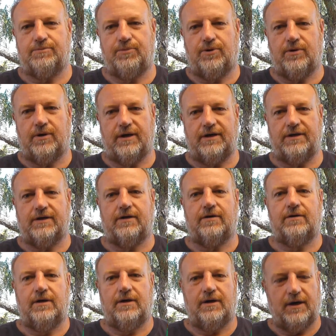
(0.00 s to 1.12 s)
per litre
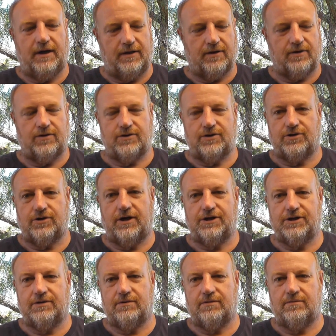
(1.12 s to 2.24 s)
in the
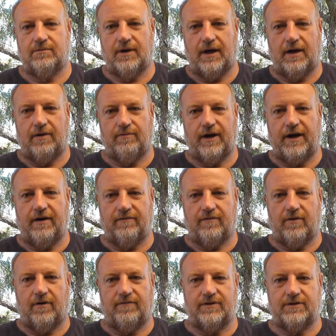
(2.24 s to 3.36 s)
concentration uh, rate of
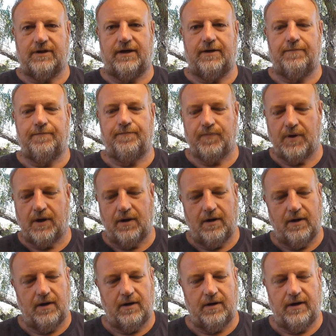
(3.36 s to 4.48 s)
glyphosate.
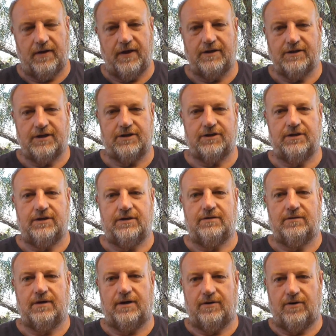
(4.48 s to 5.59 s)
Now that's actually
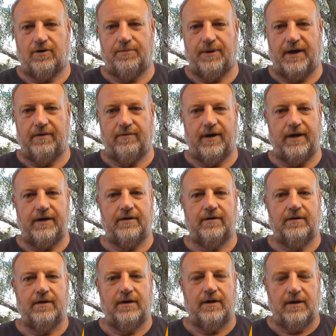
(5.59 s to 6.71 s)
not a bad rate.
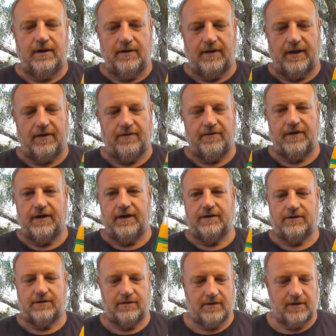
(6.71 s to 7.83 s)
Now the thing
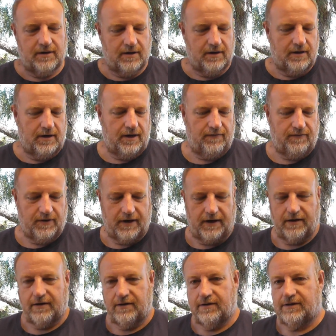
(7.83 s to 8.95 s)
is, if you get,
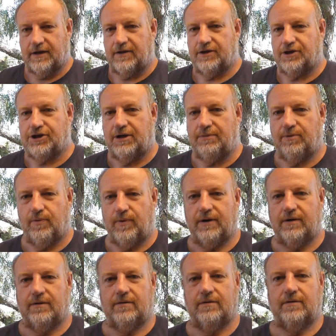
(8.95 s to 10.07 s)
say, the cheaper
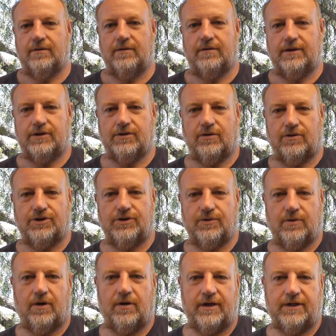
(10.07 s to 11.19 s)
one, this costs you a
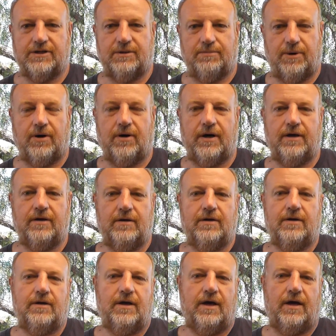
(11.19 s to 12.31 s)
lot less to buy.
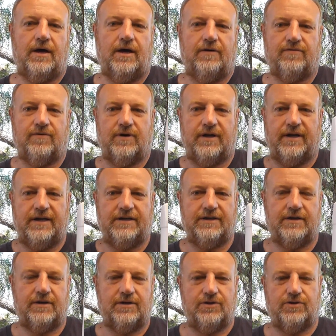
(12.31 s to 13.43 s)
Uh, for a
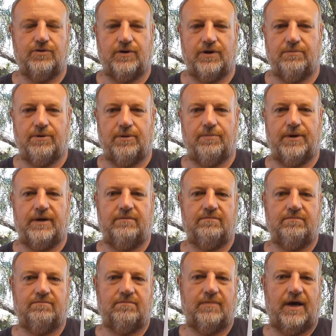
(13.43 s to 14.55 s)
litre, you're talking probably
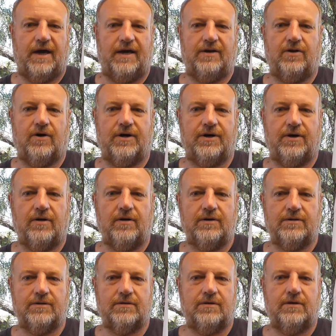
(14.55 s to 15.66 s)
eight, nine
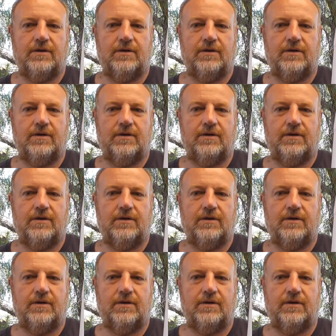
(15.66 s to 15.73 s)
dollars,